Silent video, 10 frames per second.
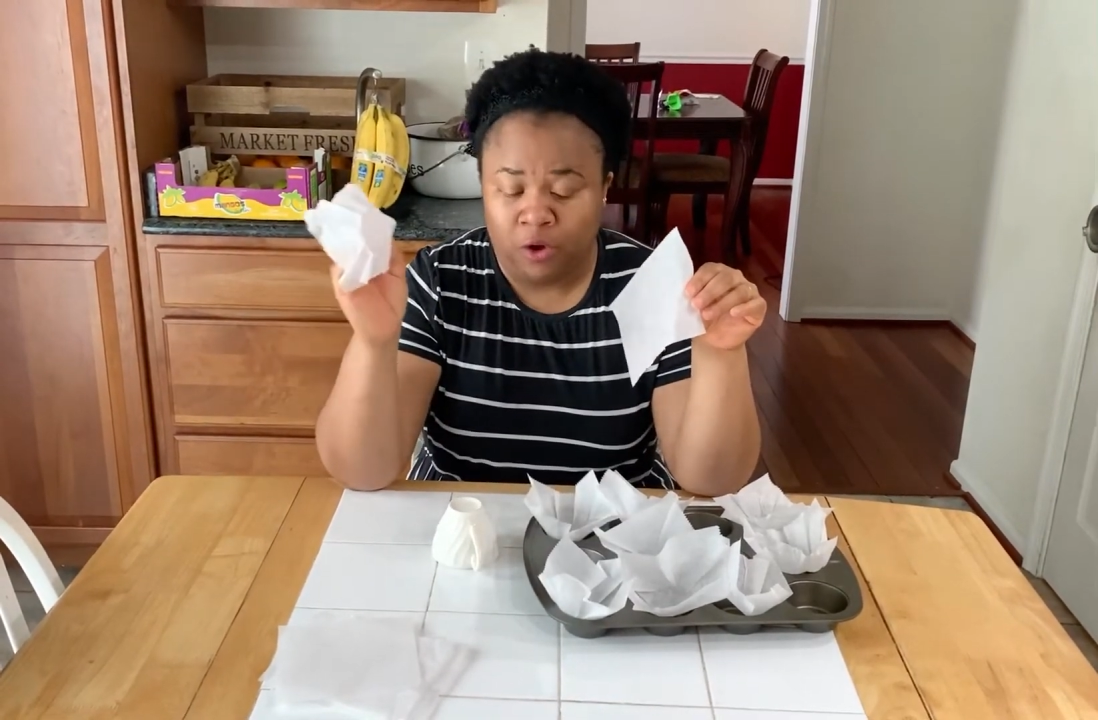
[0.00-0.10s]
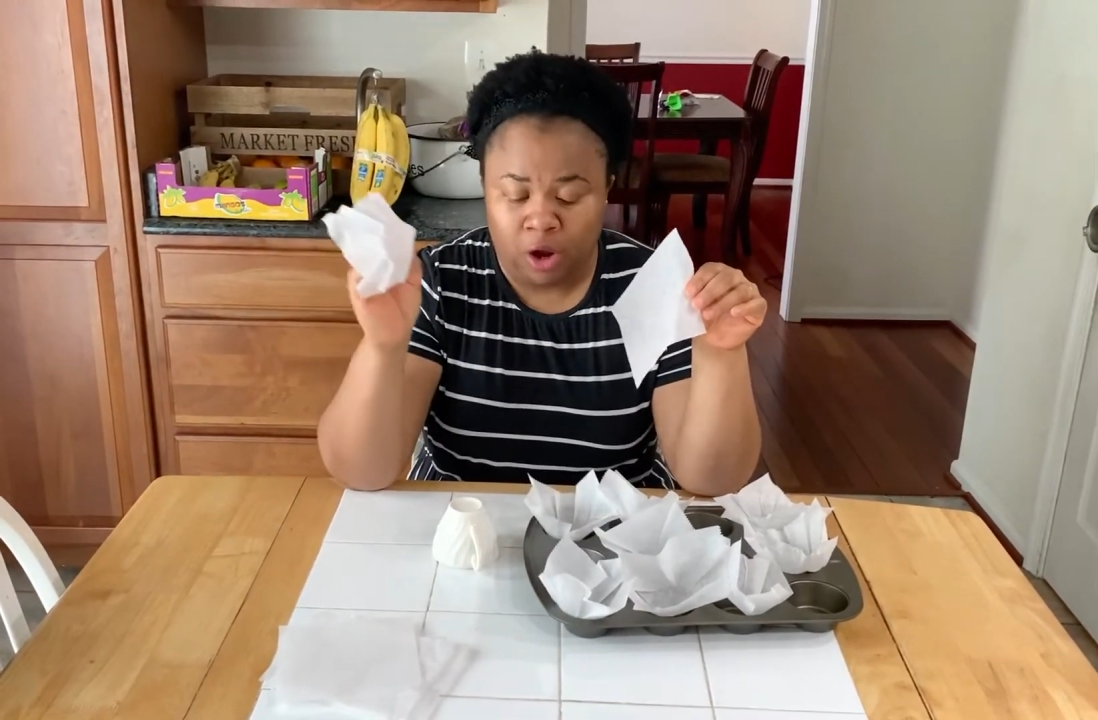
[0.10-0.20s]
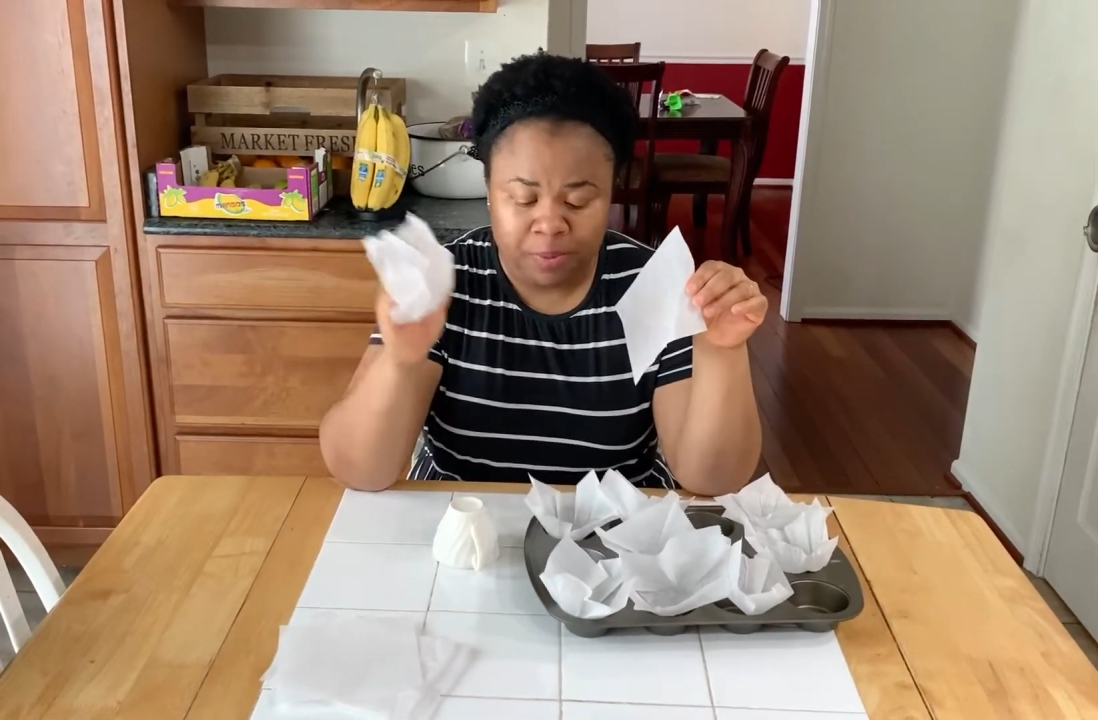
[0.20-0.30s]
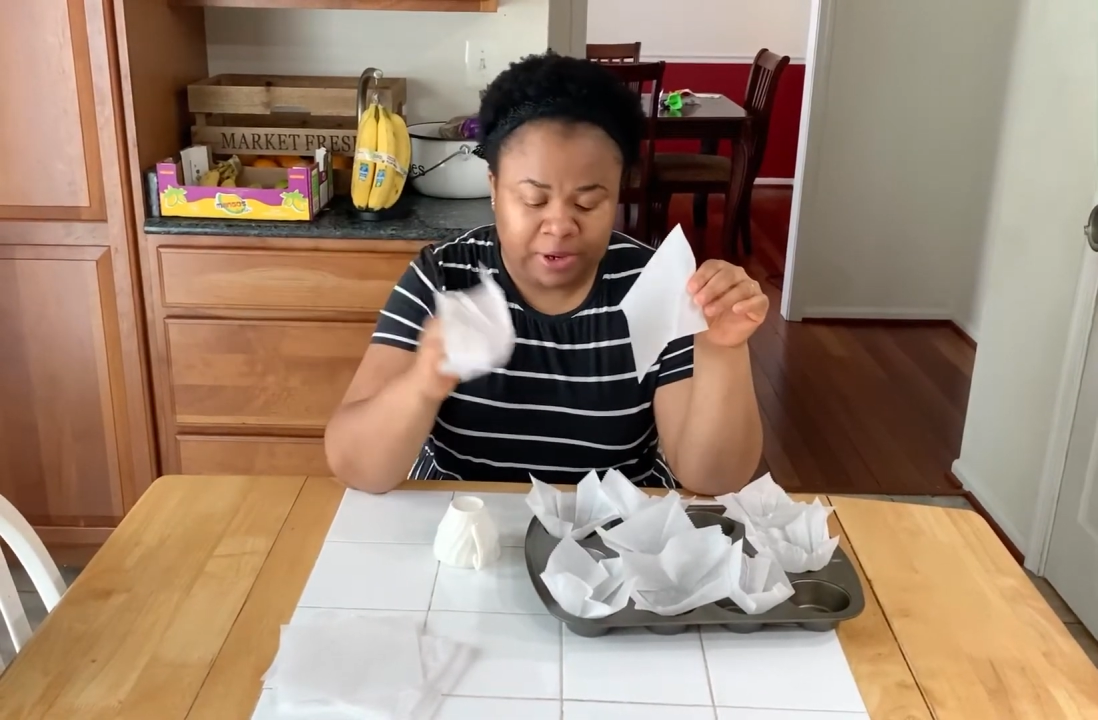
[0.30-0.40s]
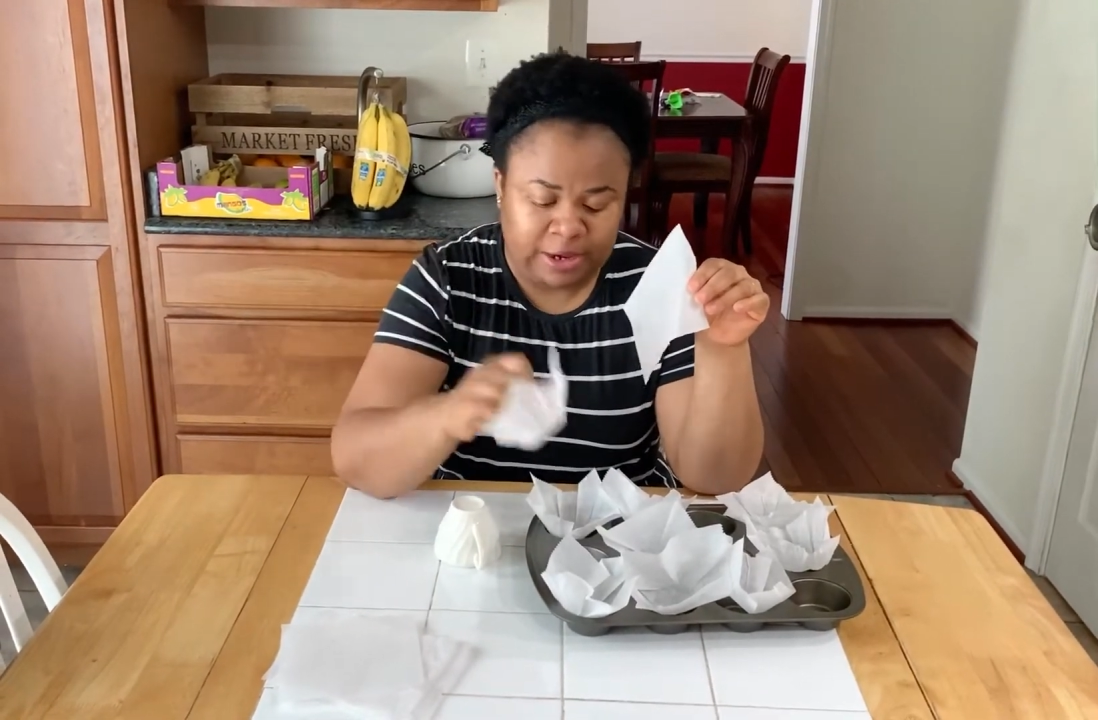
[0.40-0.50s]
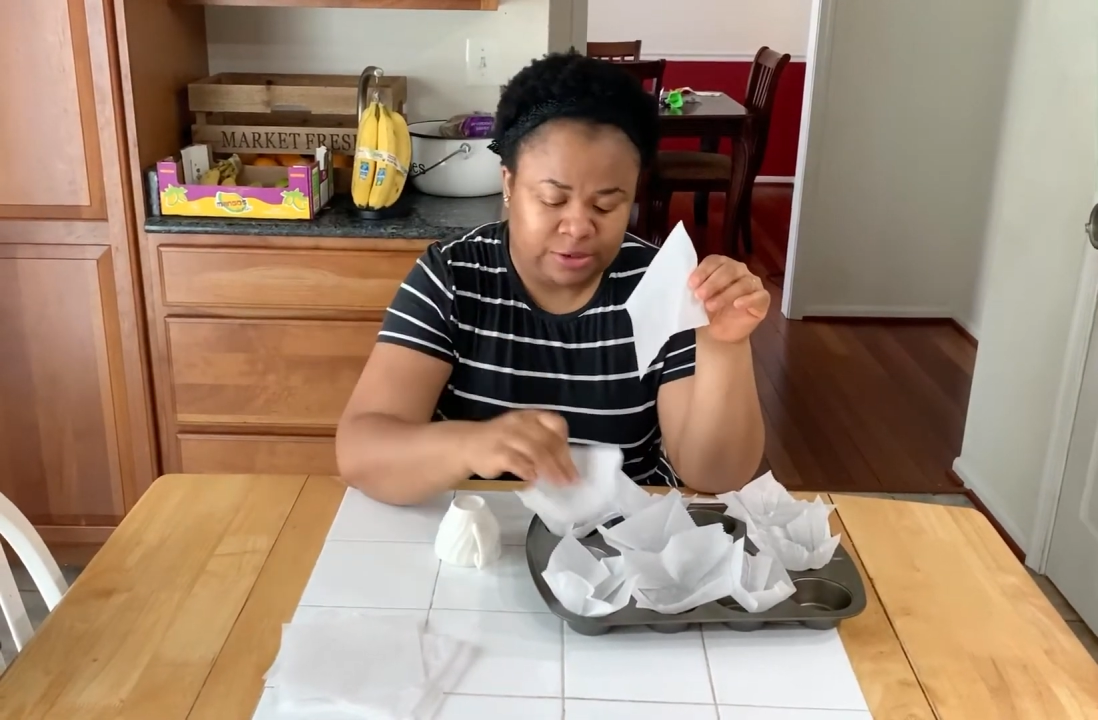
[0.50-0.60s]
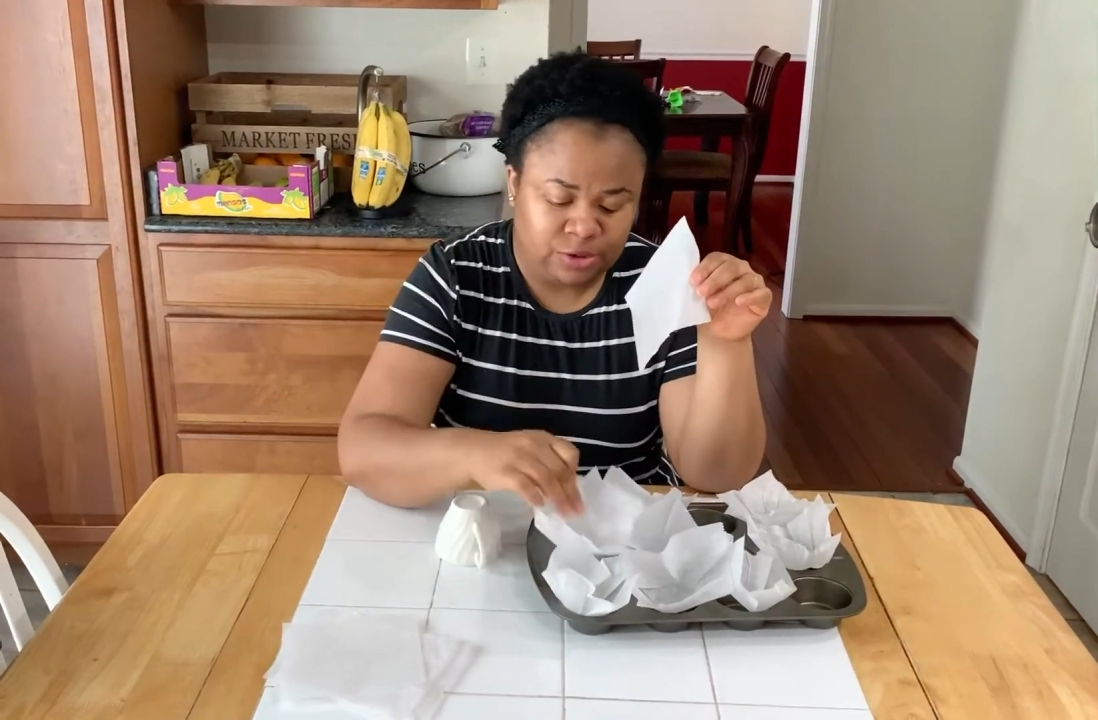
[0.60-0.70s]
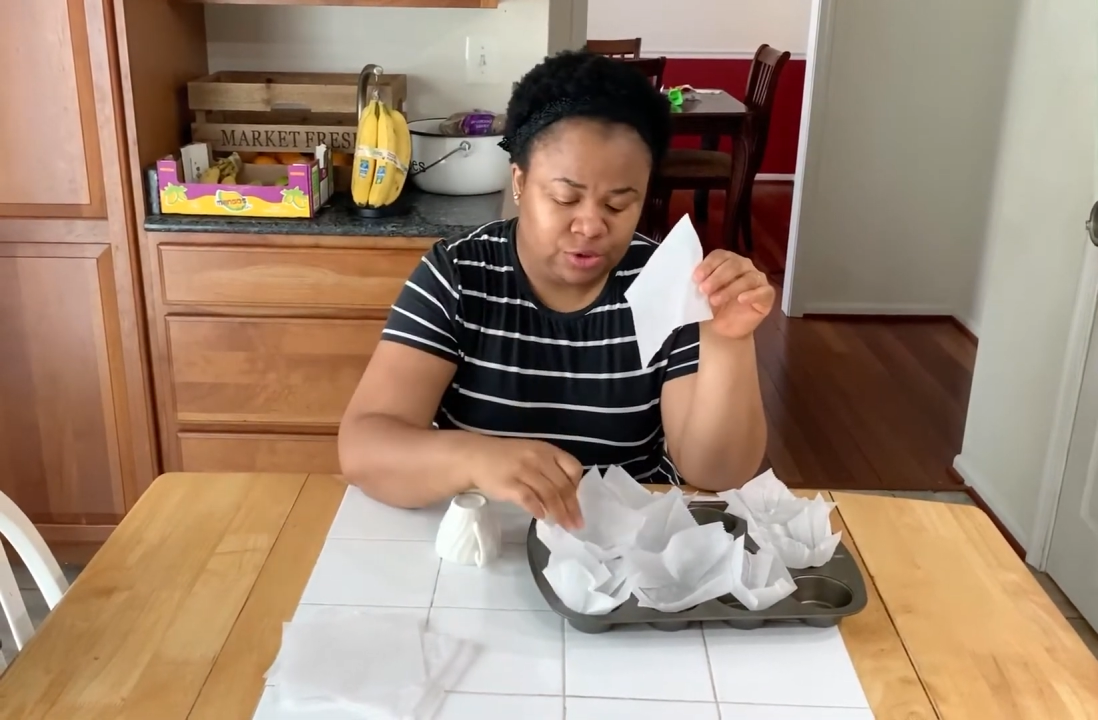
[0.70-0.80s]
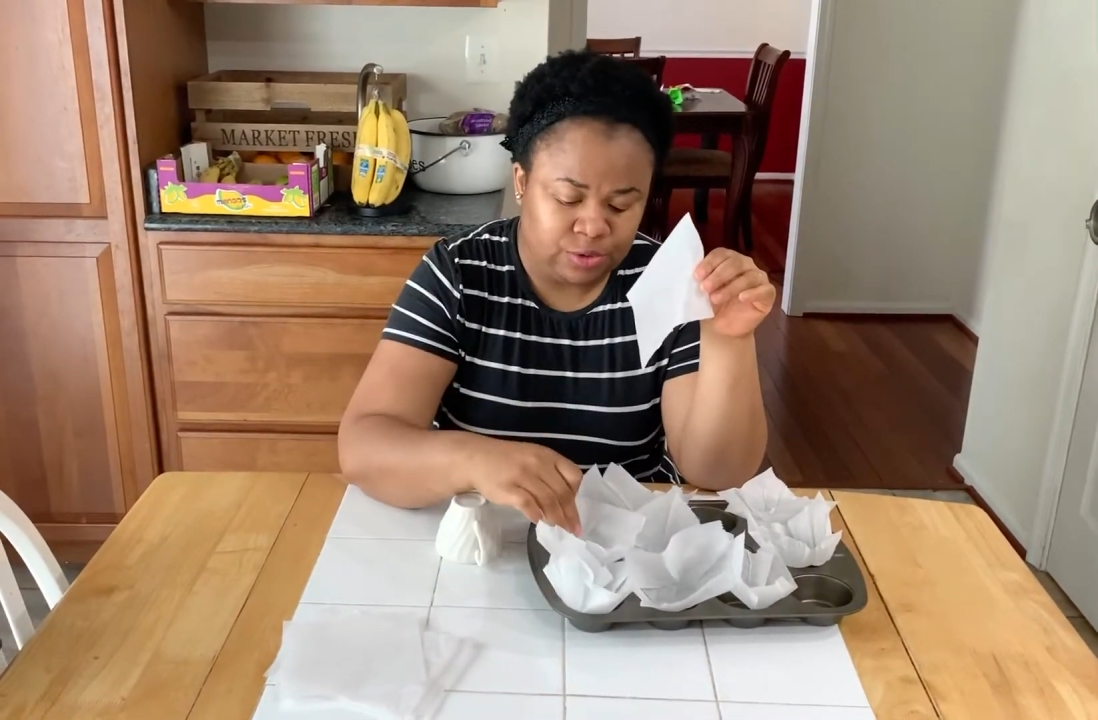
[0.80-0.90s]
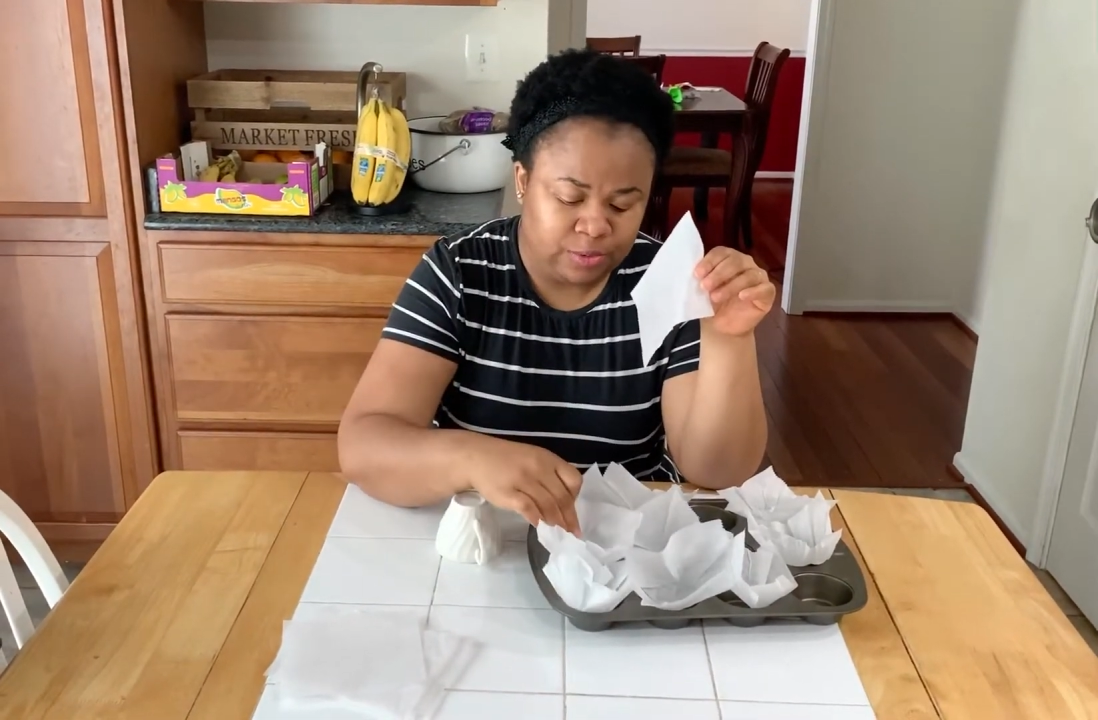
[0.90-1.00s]
cupcakes
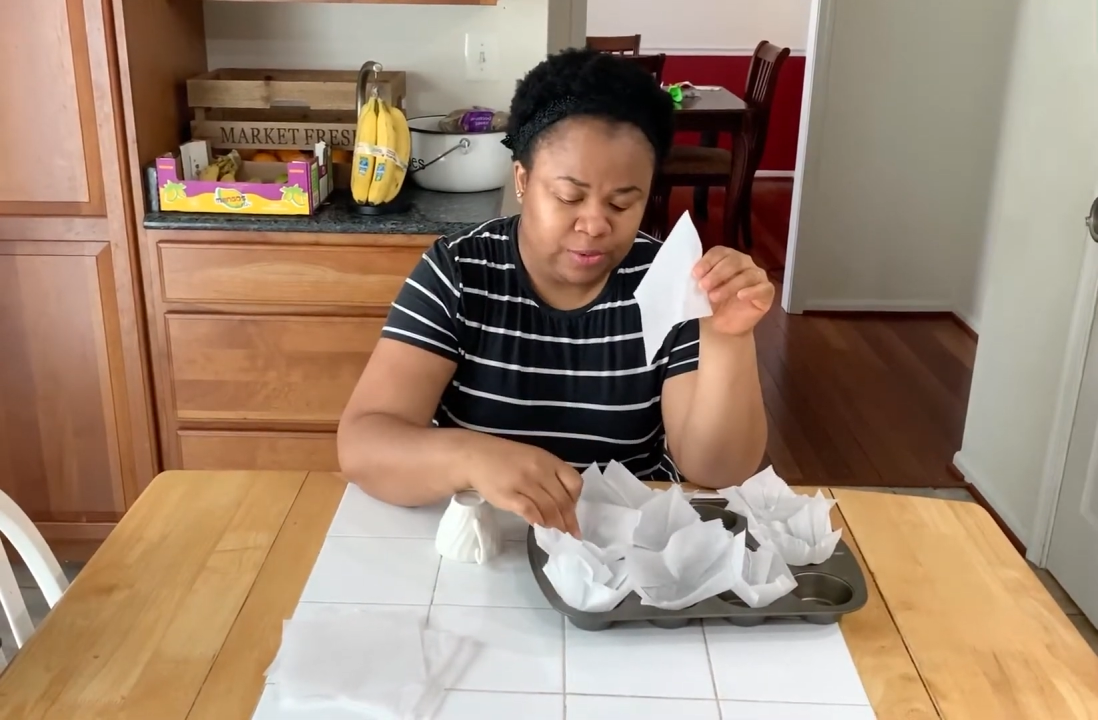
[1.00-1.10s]
too.